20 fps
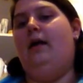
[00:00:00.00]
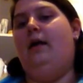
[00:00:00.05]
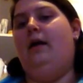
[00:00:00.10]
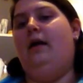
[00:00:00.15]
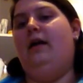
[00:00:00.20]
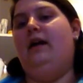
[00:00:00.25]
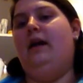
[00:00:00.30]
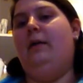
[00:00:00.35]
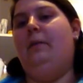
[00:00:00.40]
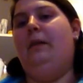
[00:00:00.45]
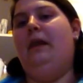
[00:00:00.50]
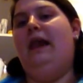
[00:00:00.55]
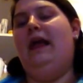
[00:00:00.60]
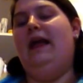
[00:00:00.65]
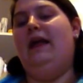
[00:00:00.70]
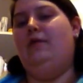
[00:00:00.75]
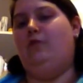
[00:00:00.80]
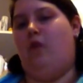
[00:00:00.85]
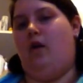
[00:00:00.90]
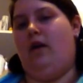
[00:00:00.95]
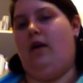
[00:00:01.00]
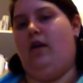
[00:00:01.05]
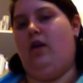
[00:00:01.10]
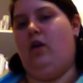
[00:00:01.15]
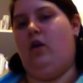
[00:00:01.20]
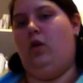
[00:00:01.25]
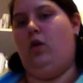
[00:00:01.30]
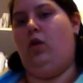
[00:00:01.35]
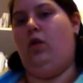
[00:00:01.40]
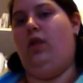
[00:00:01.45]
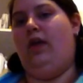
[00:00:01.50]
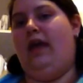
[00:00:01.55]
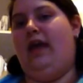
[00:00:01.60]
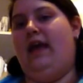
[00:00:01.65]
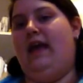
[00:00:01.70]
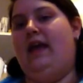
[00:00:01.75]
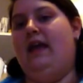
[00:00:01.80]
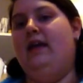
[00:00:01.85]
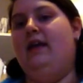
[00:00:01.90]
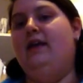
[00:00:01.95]
young playwright who
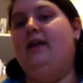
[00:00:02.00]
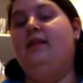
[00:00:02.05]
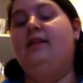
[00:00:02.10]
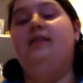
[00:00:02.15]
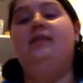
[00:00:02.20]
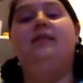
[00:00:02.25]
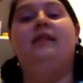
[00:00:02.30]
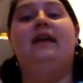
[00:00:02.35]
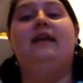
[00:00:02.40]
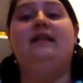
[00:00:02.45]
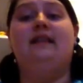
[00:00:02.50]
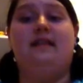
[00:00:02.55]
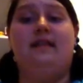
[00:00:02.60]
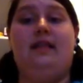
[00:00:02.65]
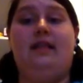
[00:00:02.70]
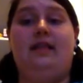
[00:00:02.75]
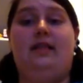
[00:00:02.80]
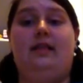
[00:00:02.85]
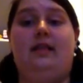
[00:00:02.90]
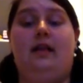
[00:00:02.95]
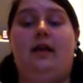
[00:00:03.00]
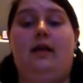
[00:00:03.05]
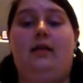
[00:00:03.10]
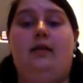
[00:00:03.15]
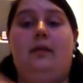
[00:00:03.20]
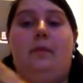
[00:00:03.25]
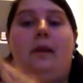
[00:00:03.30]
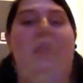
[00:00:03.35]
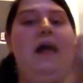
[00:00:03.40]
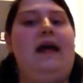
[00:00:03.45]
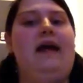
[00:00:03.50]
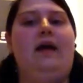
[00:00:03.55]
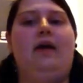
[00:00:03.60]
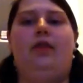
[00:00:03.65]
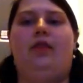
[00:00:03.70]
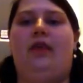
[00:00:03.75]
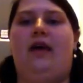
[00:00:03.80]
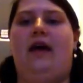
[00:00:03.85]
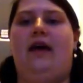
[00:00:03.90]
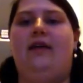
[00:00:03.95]
they did the play
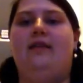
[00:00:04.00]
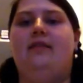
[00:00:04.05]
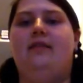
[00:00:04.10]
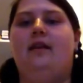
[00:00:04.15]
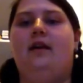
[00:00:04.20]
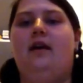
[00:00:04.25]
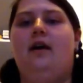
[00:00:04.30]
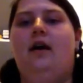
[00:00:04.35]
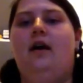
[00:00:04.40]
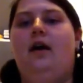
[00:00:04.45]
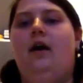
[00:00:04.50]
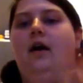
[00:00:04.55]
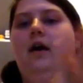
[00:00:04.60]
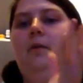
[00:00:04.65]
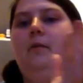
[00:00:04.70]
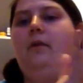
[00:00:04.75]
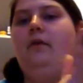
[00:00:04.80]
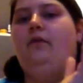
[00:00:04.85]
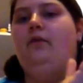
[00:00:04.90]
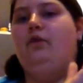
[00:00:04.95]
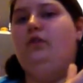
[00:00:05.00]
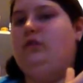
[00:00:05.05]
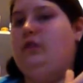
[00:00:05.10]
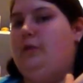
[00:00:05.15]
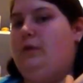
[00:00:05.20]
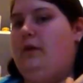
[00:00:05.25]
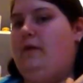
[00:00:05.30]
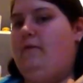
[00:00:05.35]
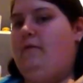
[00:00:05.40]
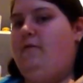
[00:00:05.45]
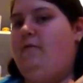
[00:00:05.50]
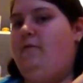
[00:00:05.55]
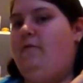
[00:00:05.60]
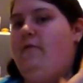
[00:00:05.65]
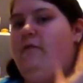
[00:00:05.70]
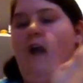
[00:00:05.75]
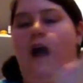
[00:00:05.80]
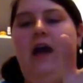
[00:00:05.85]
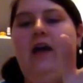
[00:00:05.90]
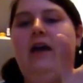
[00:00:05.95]
of theirs, but unfortunately went
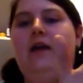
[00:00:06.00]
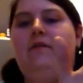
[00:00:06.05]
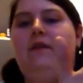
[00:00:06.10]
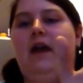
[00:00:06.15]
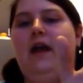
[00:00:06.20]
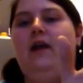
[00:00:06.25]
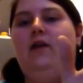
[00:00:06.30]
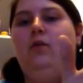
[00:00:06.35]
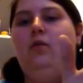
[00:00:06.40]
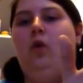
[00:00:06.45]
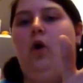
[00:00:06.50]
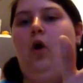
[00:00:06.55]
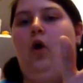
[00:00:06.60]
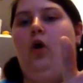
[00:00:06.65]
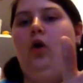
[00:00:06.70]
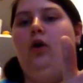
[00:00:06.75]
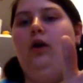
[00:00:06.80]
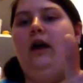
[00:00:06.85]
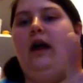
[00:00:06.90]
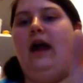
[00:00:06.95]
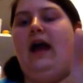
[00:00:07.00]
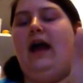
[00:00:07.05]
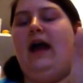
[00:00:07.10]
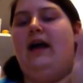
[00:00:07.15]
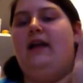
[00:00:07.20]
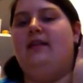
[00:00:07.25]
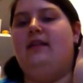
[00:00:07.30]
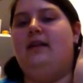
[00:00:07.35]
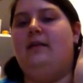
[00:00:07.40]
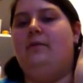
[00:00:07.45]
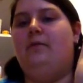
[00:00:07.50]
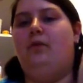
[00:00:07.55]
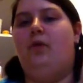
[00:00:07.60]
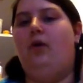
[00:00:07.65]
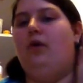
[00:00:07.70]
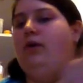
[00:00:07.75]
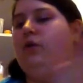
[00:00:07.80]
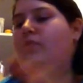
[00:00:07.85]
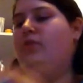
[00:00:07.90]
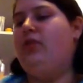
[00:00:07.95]
very, very wrong, and it
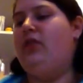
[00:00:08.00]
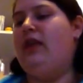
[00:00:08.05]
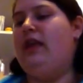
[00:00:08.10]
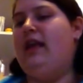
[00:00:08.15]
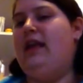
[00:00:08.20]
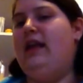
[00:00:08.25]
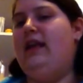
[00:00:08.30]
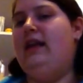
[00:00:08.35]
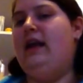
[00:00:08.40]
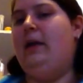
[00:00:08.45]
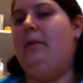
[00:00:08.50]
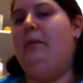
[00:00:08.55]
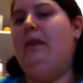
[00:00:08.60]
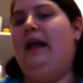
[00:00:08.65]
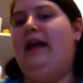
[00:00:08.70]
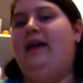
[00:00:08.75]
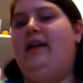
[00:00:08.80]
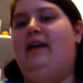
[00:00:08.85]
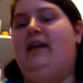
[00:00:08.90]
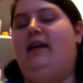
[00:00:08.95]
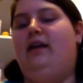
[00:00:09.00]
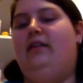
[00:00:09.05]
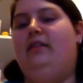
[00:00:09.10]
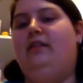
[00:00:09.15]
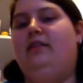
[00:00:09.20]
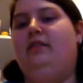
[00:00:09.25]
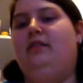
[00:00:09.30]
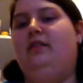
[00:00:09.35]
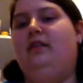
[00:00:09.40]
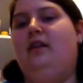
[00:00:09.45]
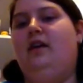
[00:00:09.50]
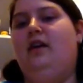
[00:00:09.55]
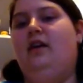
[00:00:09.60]
broke the young playwright's